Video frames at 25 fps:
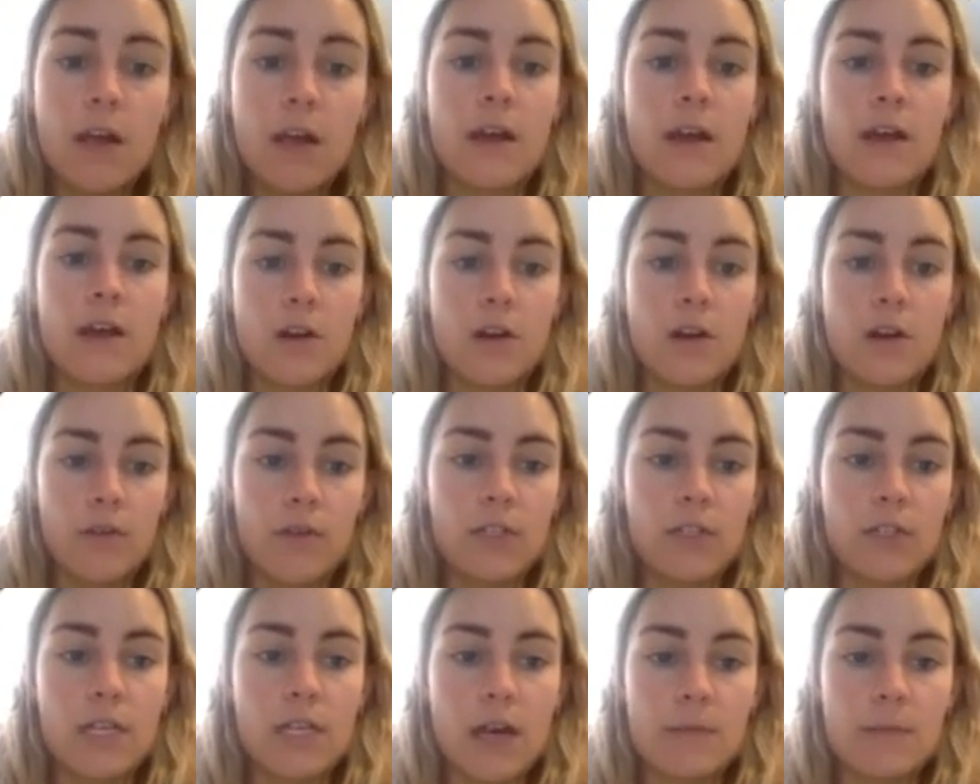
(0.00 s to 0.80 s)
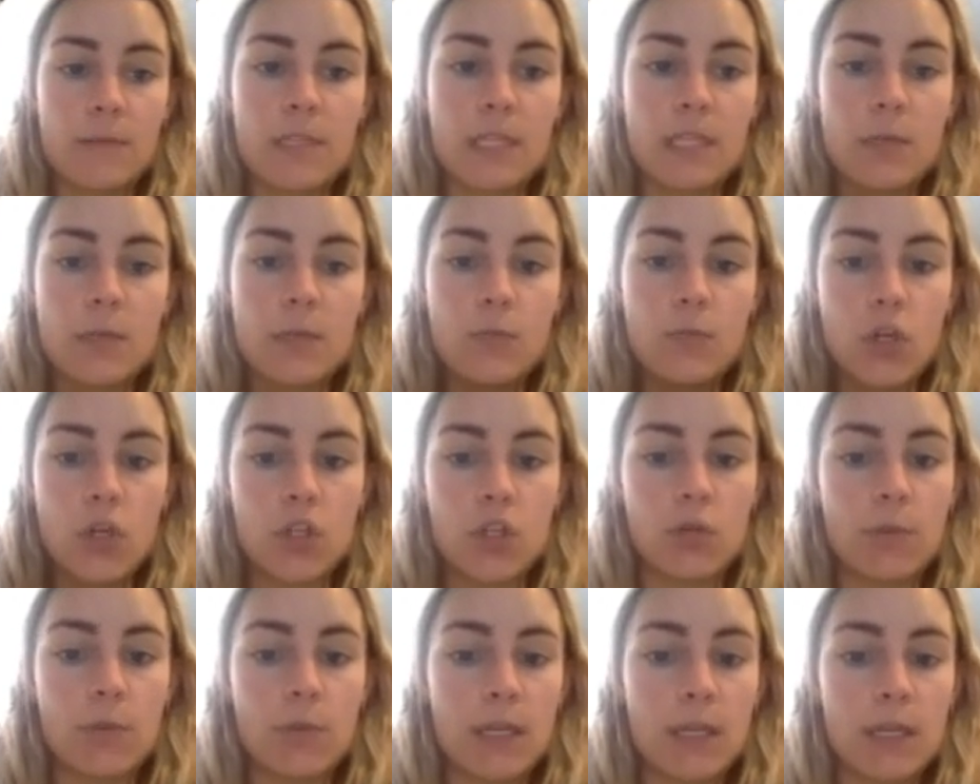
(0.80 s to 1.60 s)
And oftentimes this
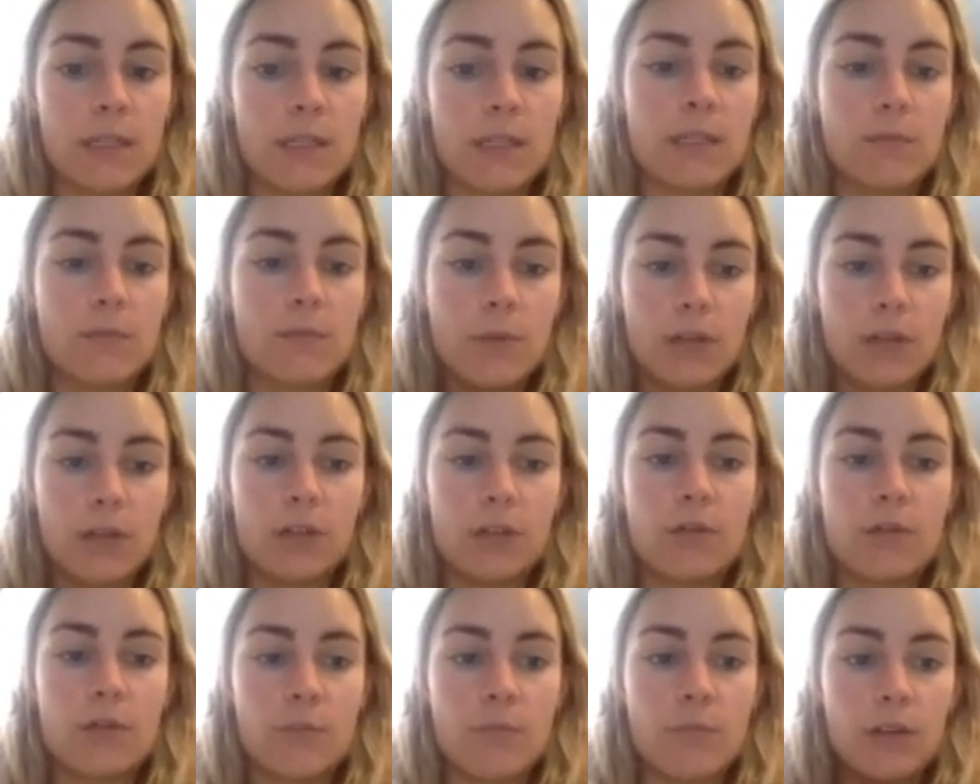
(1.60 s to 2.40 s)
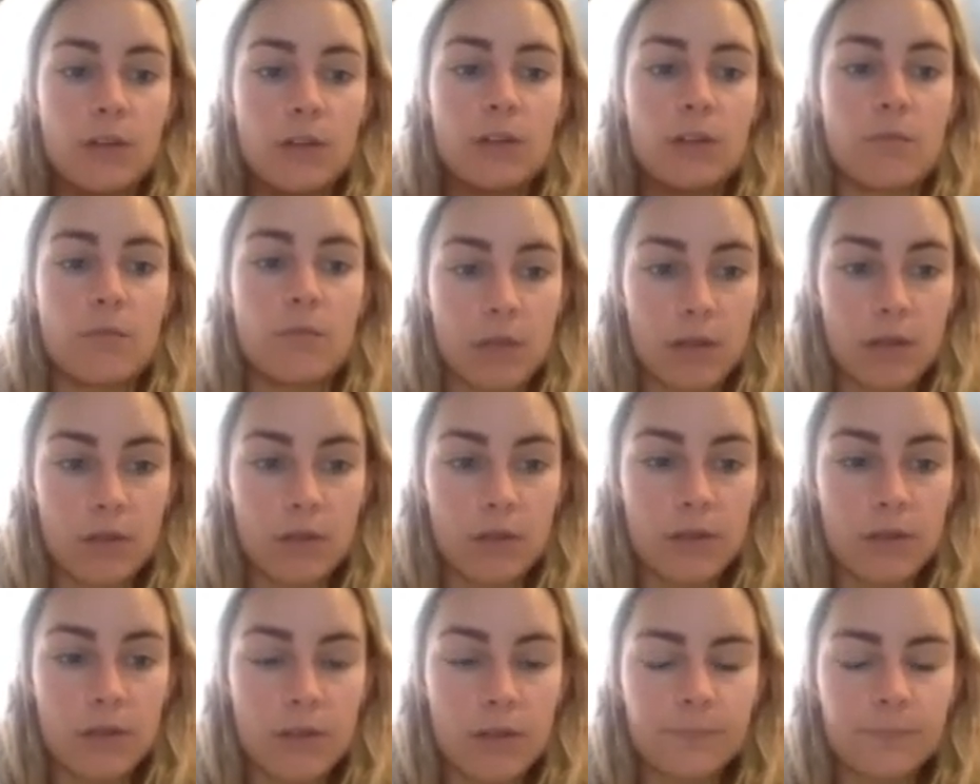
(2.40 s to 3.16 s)
pressure begins to build and build and build.